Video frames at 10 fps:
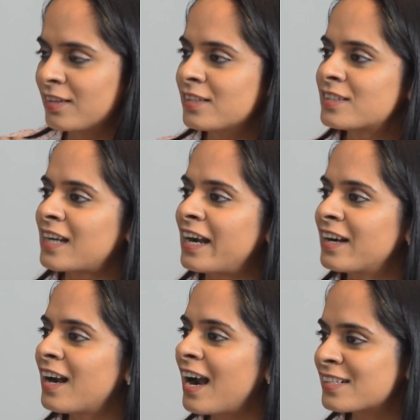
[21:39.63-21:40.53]
set
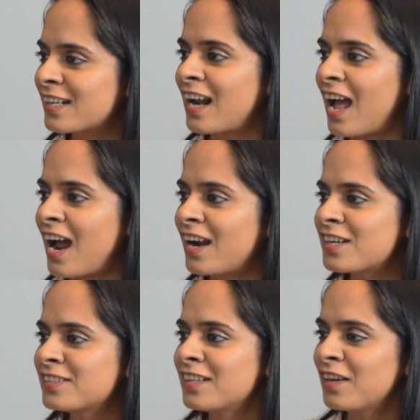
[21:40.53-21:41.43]
it as a
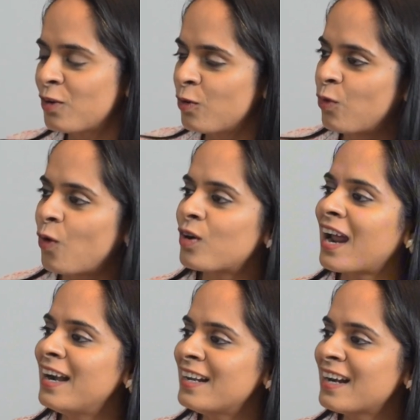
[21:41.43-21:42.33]
glass,
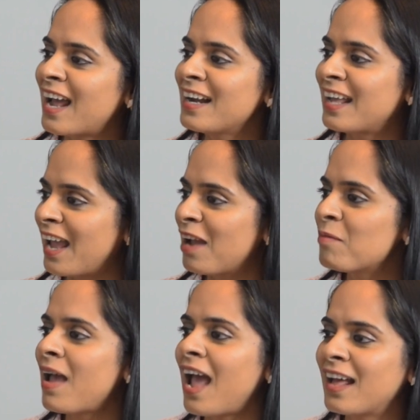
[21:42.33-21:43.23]
499
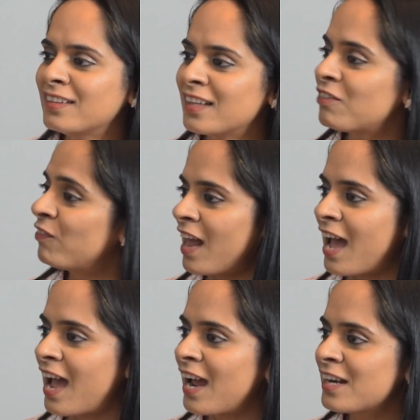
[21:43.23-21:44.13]
came and that
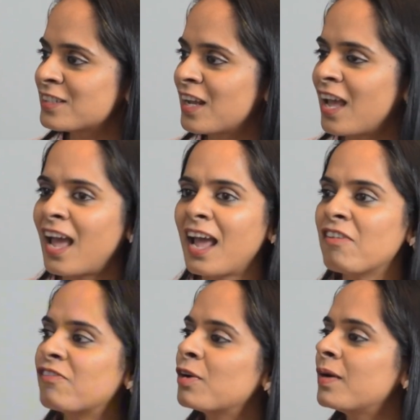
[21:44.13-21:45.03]
flash, and
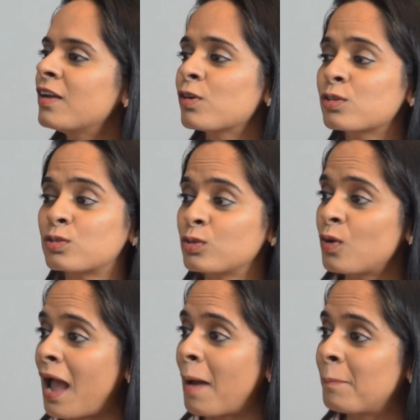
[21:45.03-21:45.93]
everybody was so
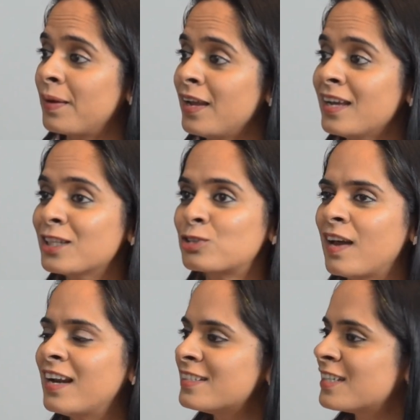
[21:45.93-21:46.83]
happy. It's
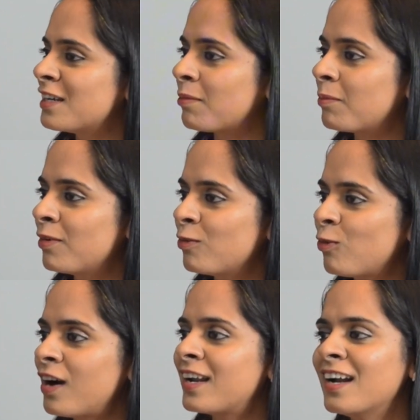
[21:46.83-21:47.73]
very cheap.
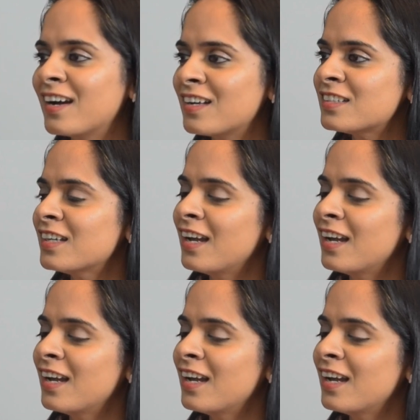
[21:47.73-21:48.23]
What he did